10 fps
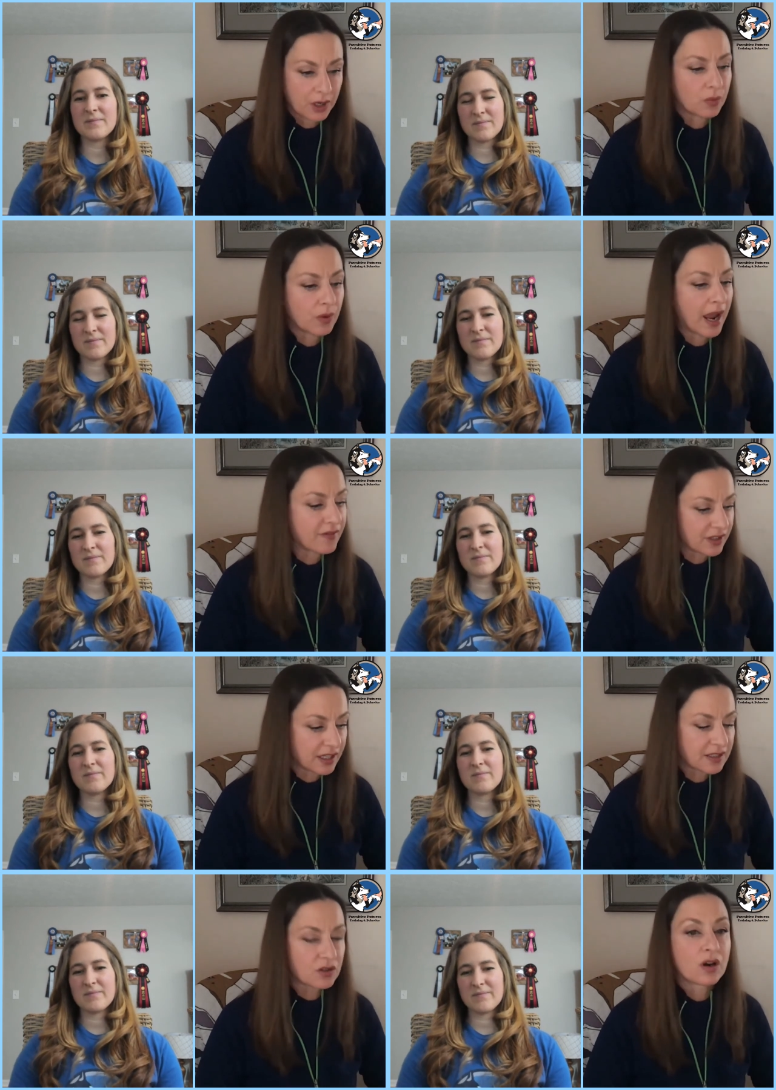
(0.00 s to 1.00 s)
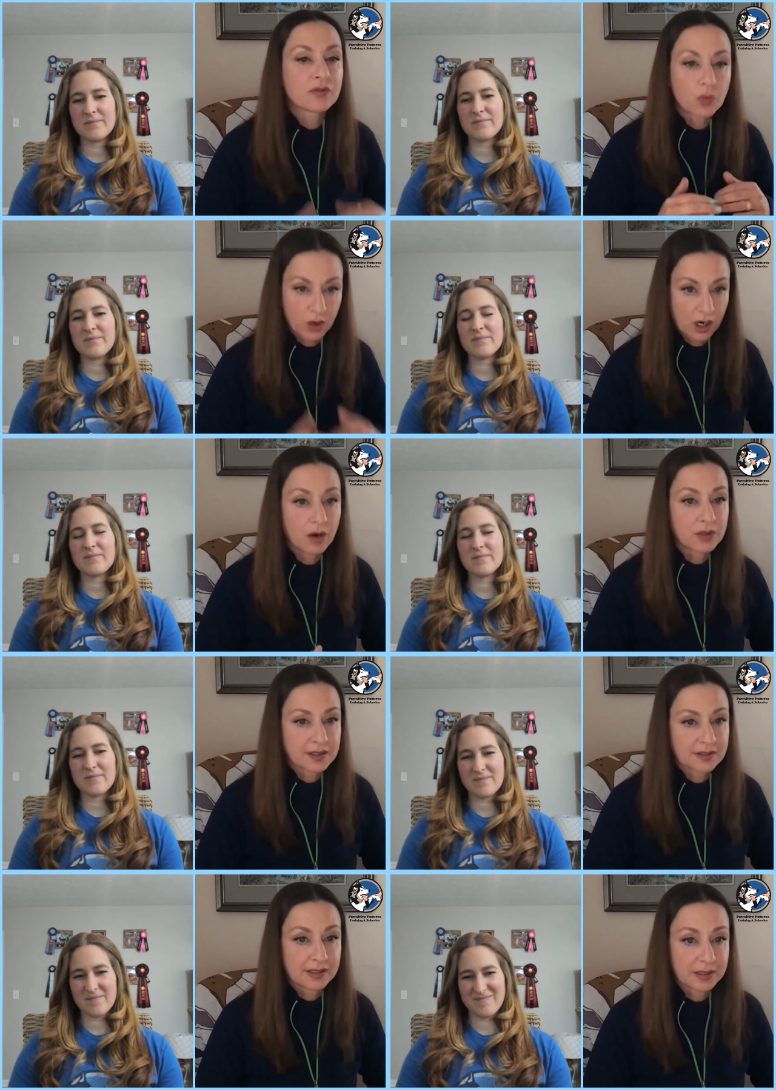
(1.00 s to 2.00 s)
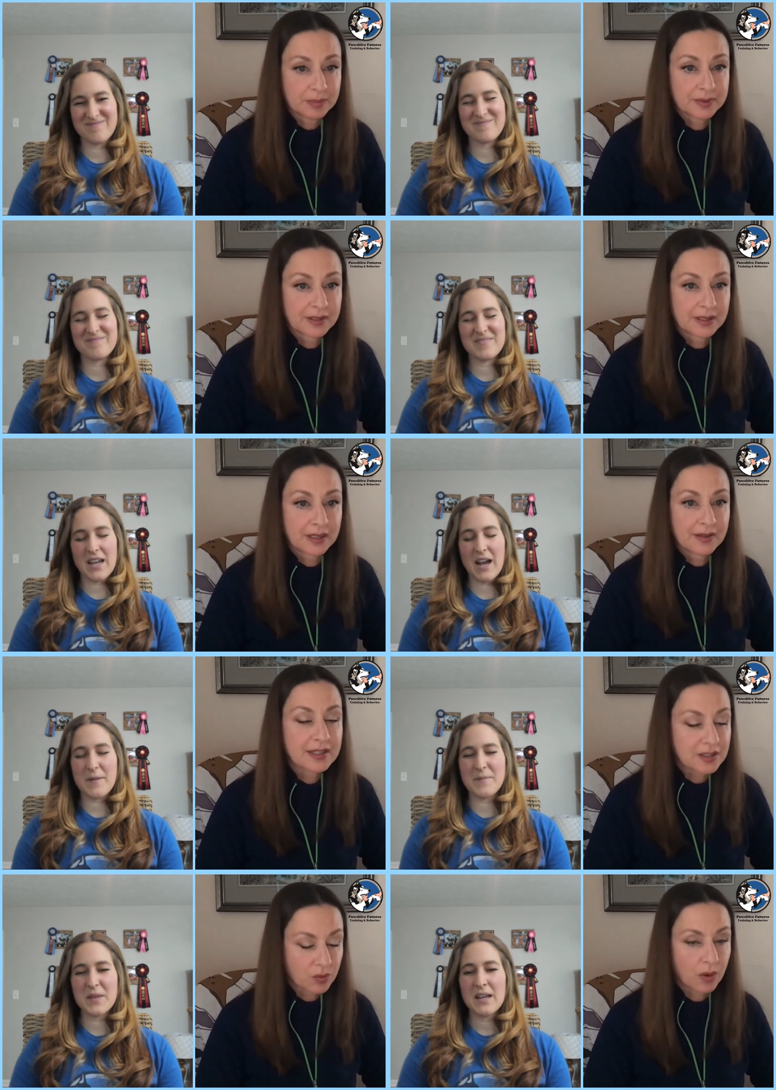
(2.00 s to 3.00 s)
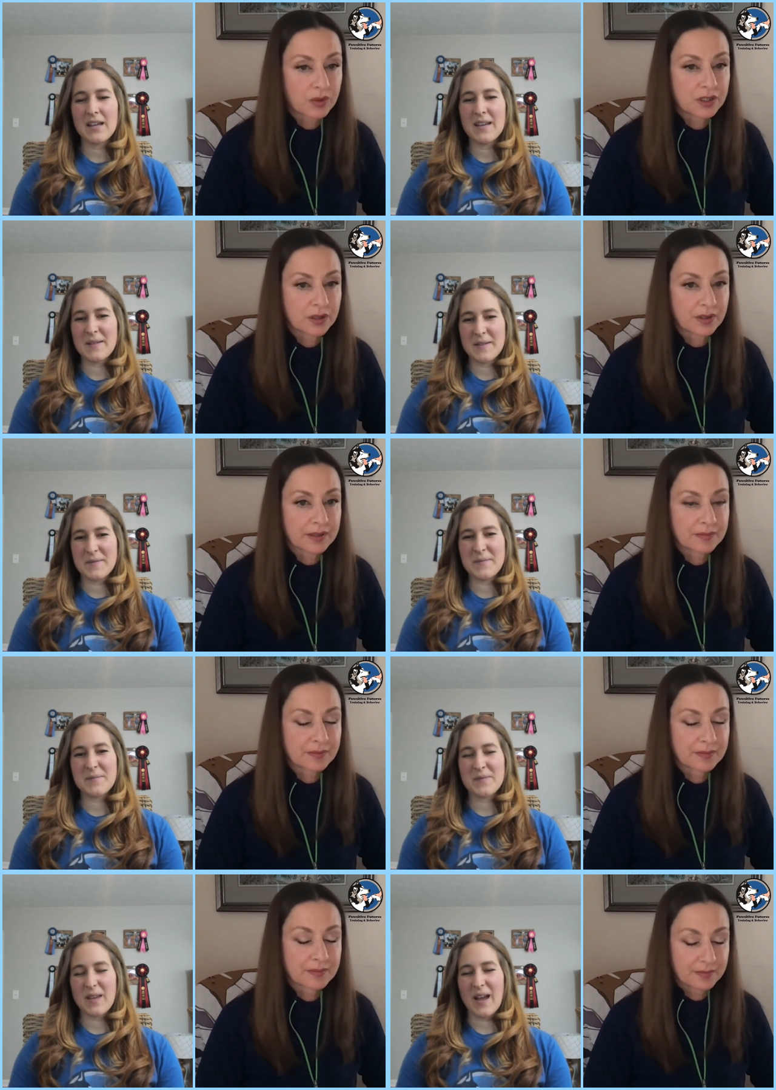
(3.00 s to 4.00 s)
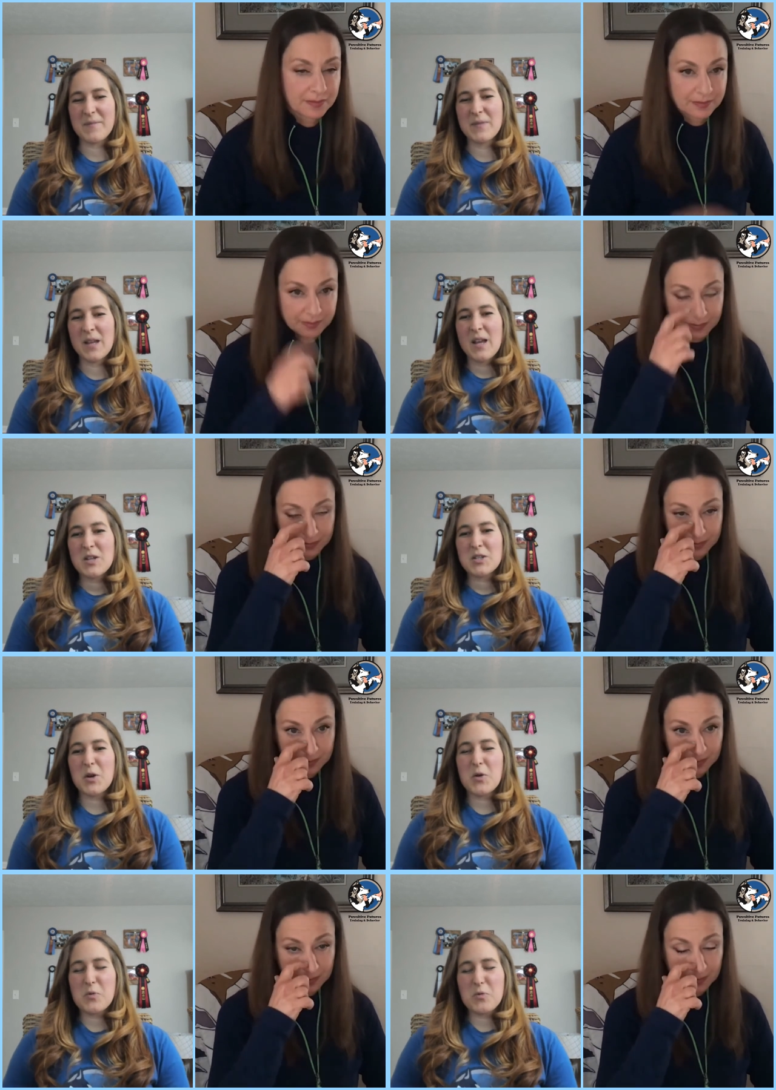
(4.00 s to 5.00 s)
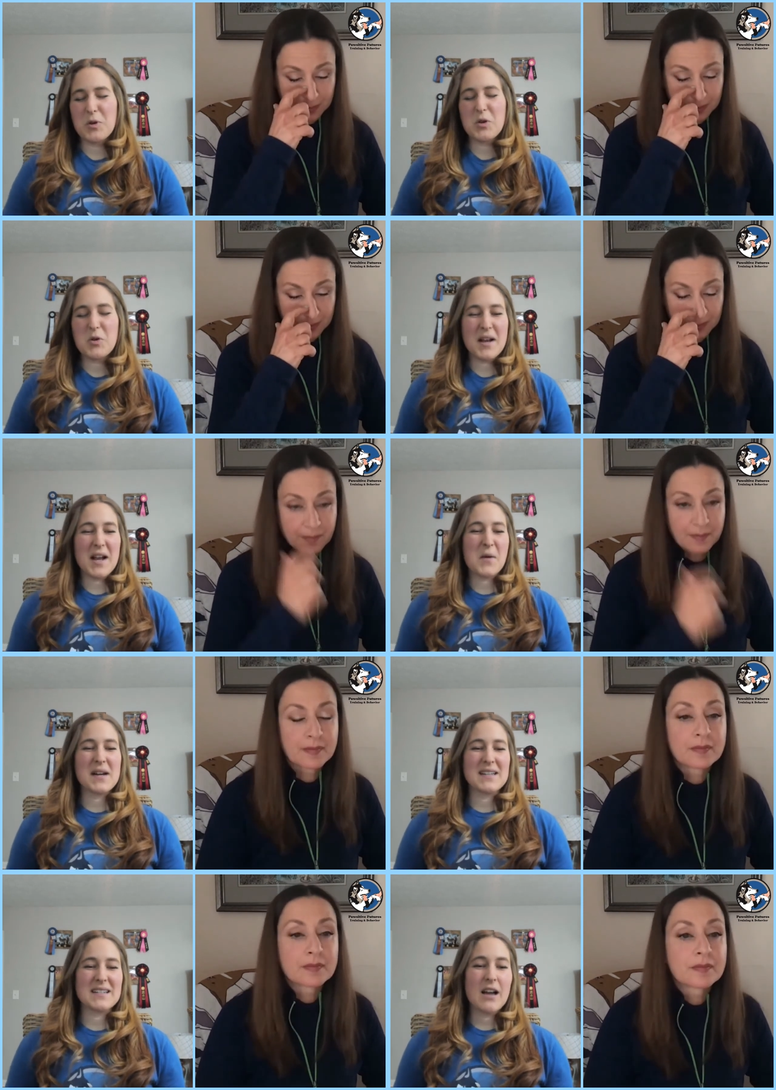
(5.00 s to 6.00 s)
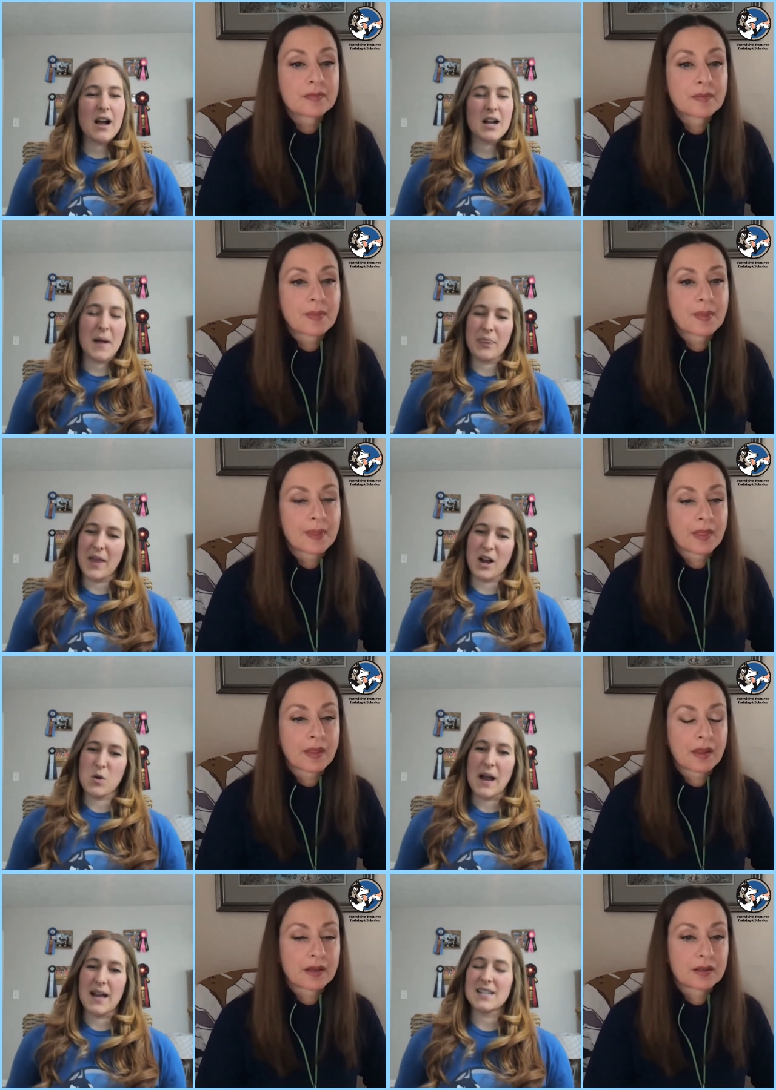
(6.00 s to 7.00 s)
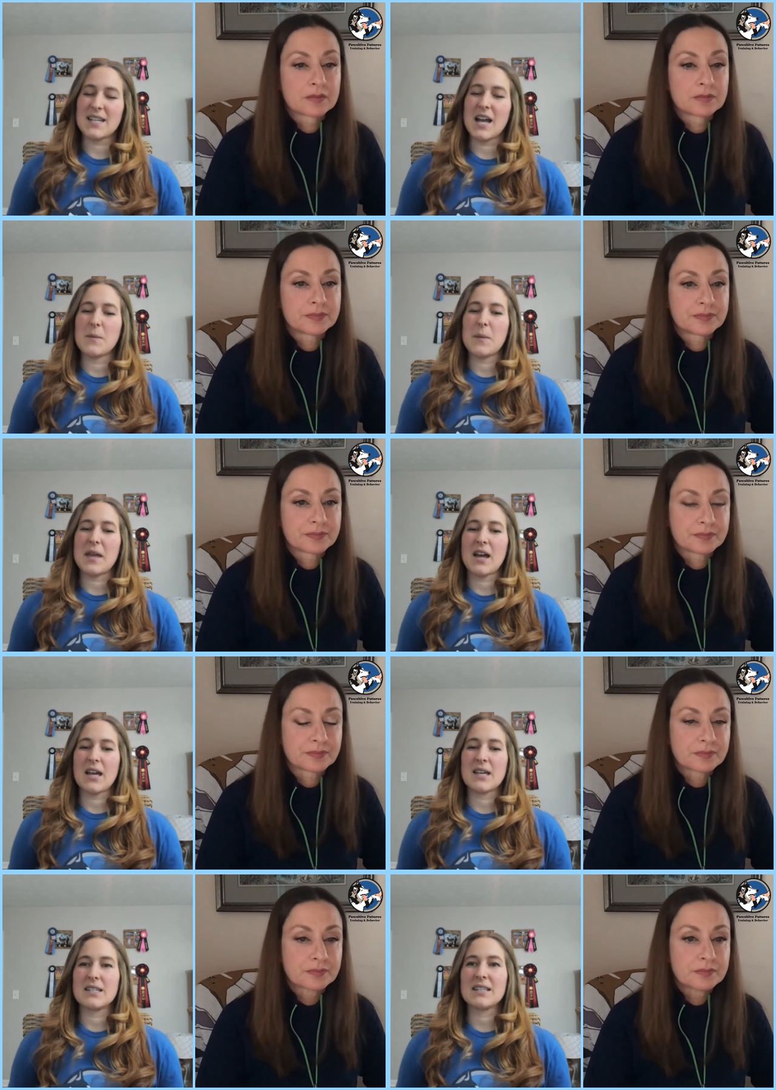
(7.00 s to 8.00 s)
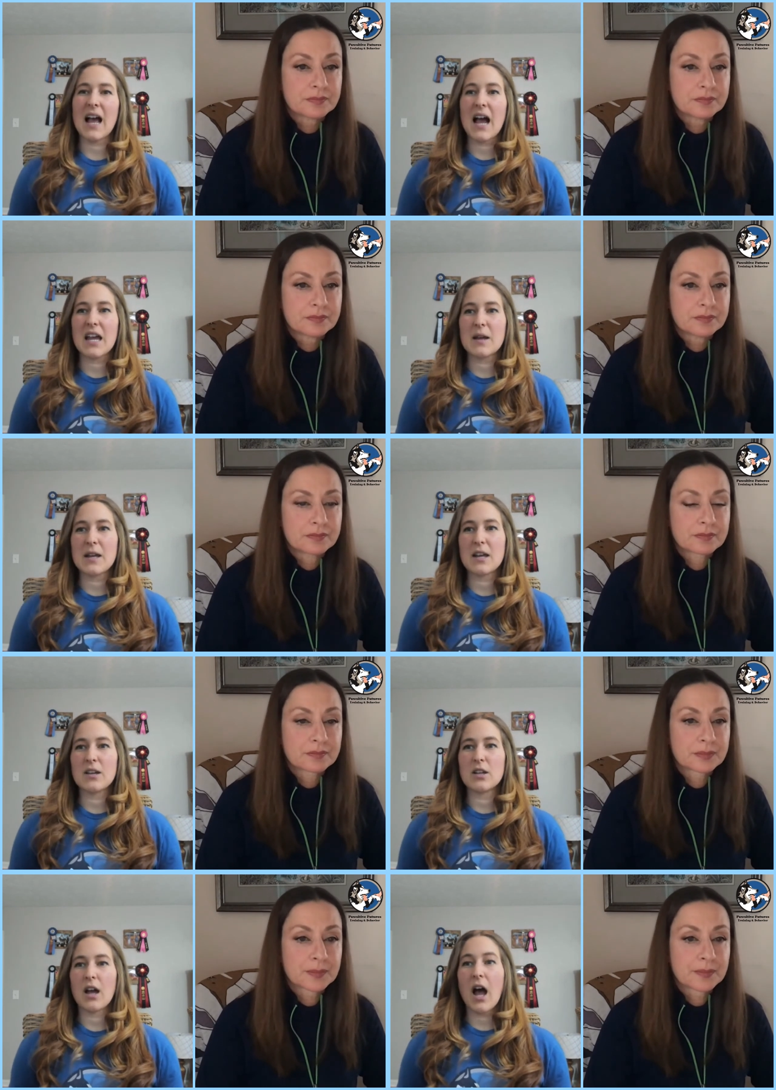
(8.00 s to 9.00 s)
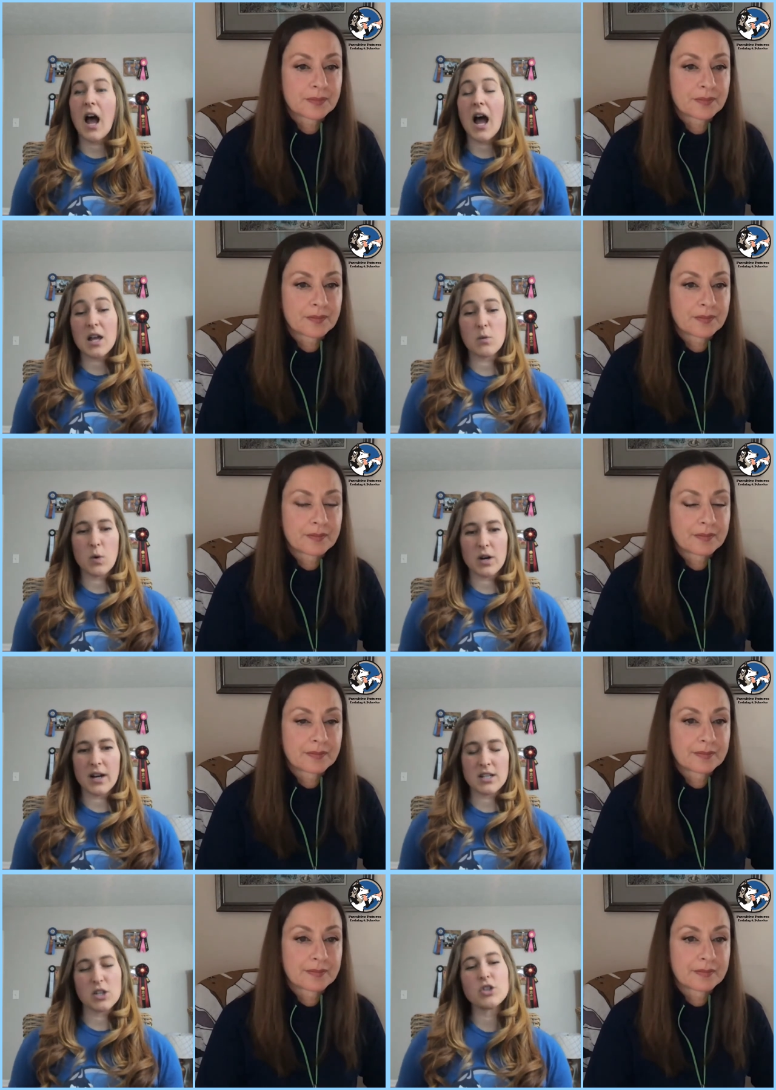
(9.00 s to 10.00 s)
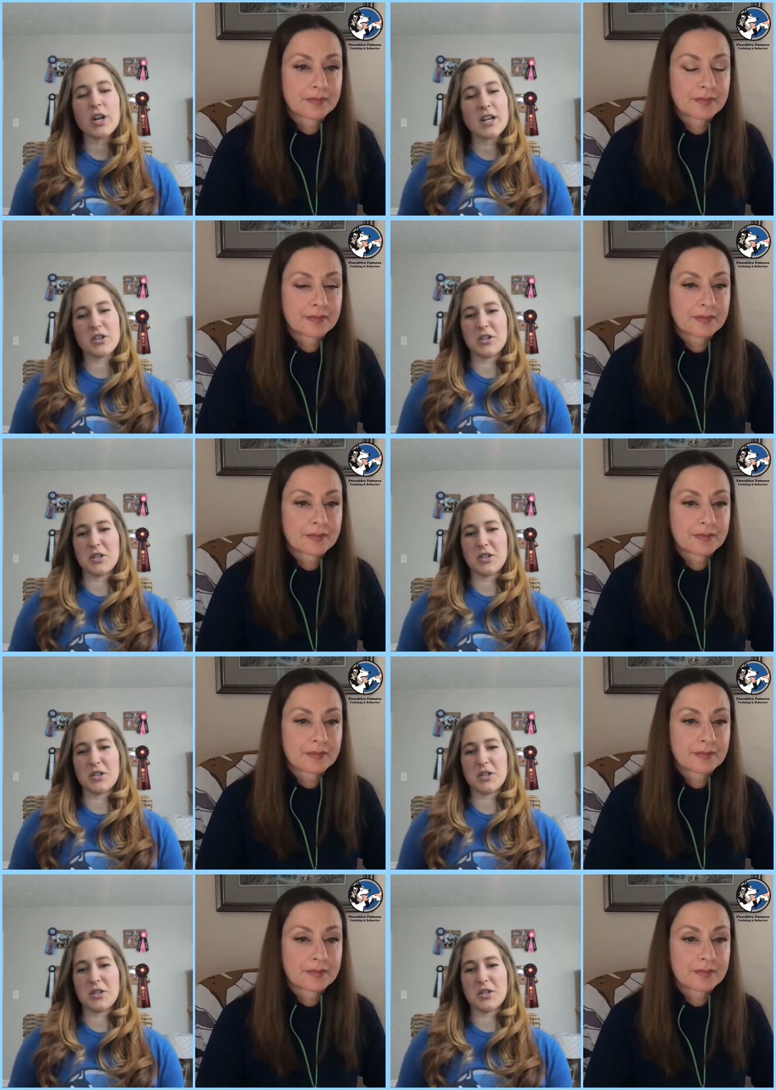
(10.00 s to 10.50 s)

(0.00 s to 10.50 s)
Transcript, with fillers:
Speaker 1: know, everything's off, we're going to sleep. Yeah. That's what we're doing. Yeah.
Speaker 2: So, real quick, I want to talk about that quiet time because I I worry as a trainer a